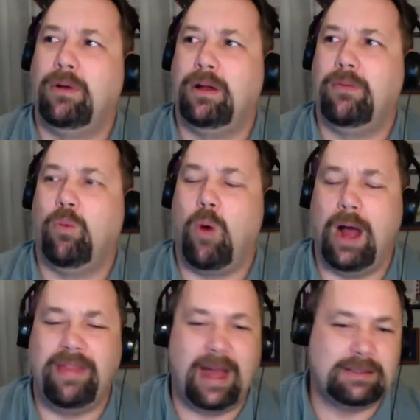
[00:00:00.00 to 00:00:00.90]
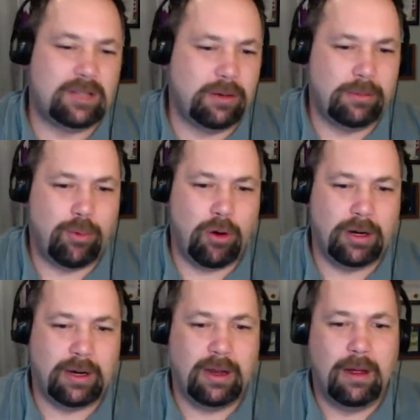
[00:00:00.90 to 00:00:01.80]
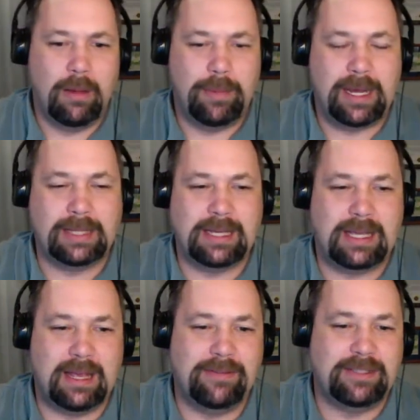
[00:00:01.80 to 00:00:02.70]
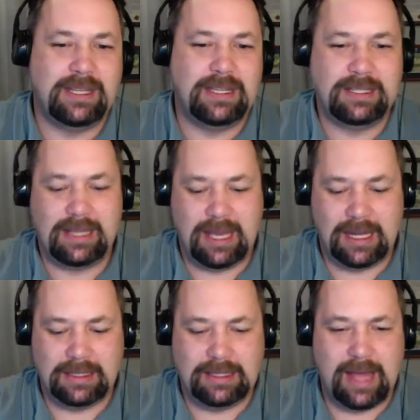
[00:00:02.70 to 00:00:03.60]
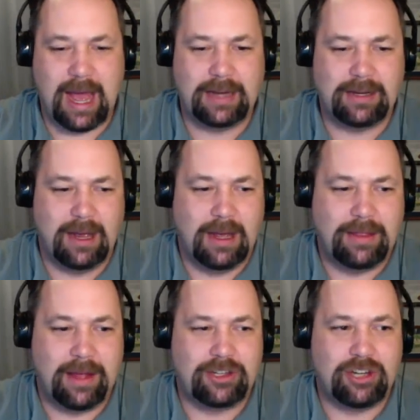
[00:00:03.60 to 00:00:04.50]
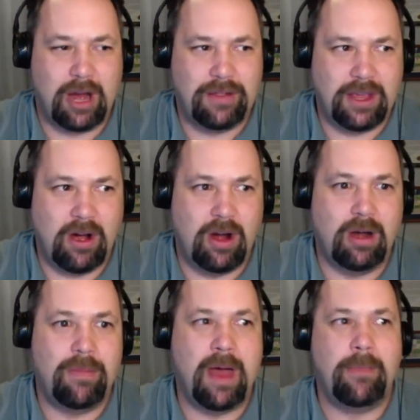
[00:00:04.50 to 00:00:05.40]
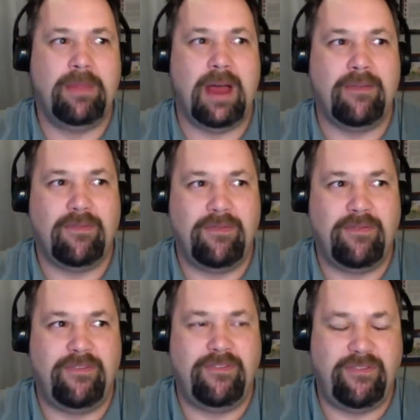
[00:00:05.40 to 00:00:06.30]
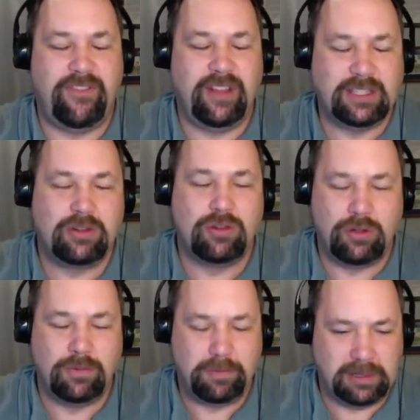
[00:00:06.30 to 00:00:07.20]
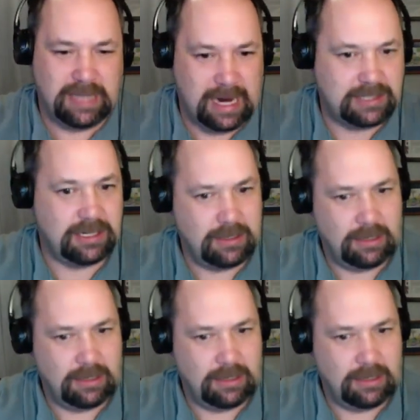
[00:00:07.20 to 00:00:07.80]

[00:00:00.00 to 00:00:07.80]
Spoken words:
Why that's so important, because it gives these kids that shot in the arm, that physical protection.